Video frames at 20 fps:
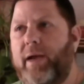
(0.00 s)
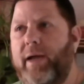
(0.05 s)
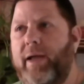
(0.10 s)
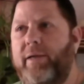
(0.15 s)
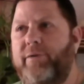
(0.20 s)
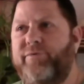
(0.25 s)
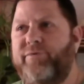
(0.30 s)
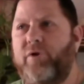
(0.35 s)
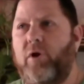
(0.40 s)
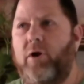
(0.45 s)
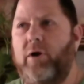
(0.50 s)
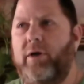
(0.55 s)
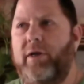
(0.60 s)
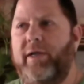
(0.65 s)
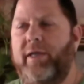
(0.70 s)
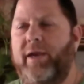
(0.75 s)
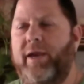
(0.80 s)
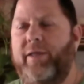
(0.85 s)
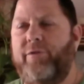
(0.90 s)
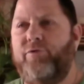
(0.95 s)
had started
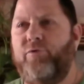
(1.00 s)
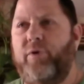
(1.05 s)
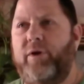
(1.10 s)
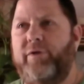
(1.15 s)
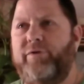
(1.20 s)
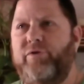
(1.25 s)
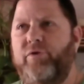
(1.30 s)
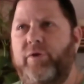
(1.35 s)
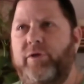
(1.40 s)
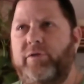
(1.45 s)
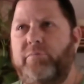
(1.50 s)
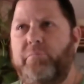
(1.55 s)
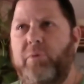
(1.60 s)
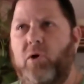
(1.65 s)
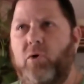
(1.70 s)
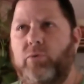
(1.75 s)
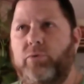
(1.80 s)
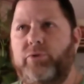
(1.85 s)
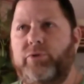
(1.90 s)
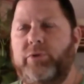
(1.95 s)
looking at 22-inch
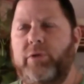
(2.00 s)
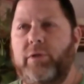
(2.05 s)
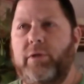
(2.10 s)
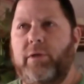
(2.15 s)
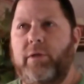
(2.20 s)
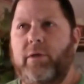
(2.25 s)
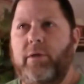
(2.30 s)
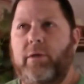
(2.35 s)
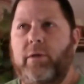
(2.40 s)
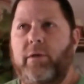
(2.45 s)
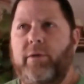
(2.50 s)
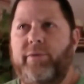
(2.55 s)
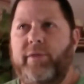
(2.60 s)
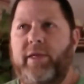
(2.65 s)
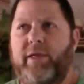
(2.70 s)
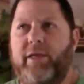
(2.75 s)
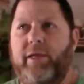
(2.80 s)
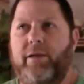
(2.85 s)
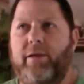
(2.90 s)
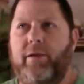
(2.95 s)
bolts,
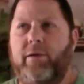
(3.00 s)
thinking,